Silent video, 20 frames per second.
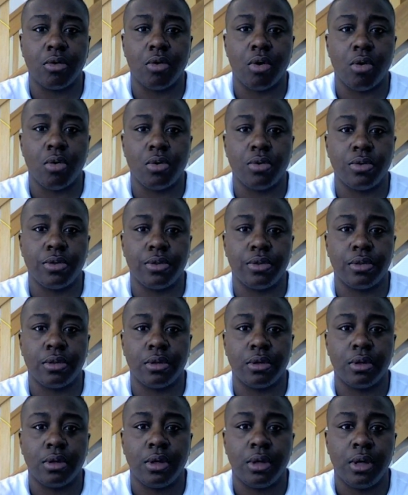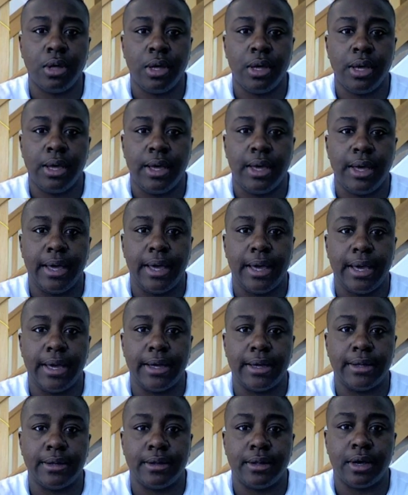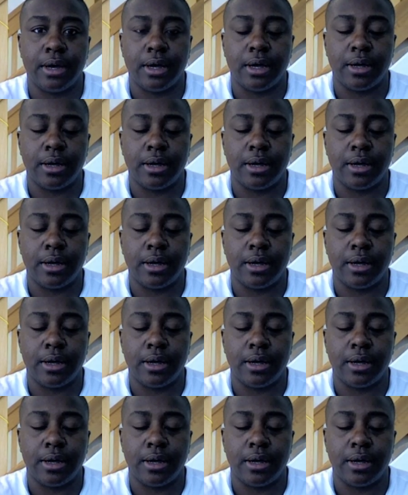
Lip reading: growth, and